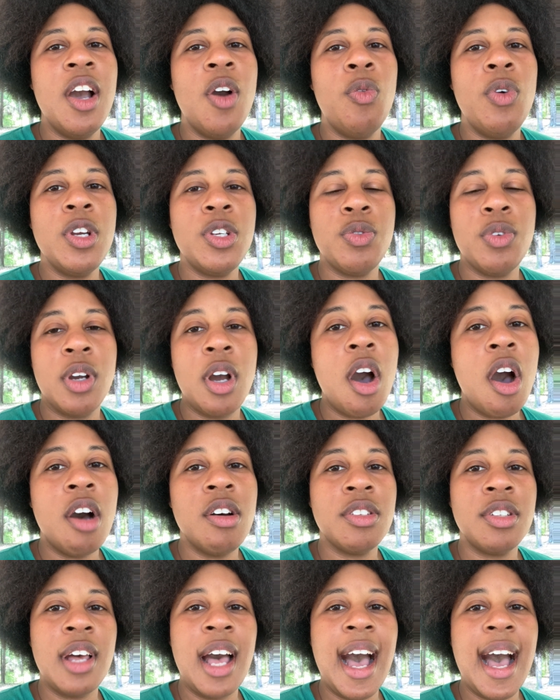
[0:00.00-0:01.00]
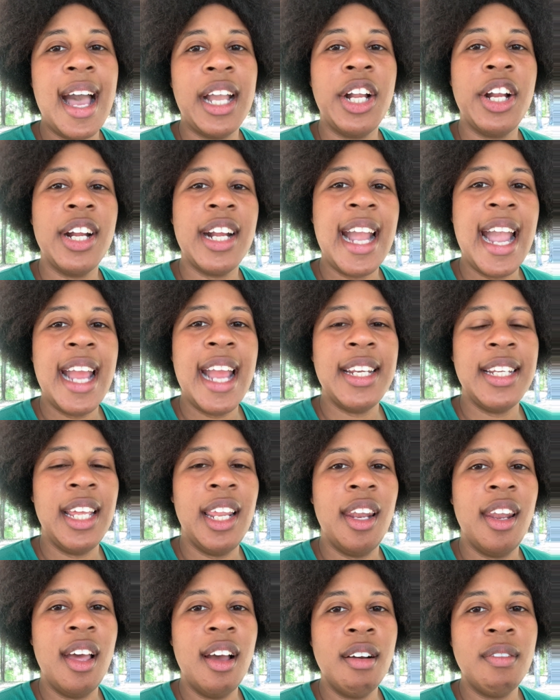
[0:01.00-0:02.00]
which would cause a high
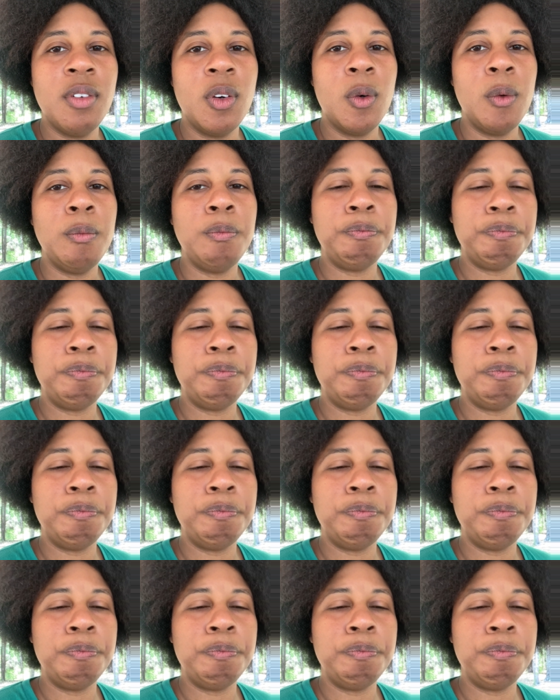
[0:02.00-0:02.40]
creatinine level.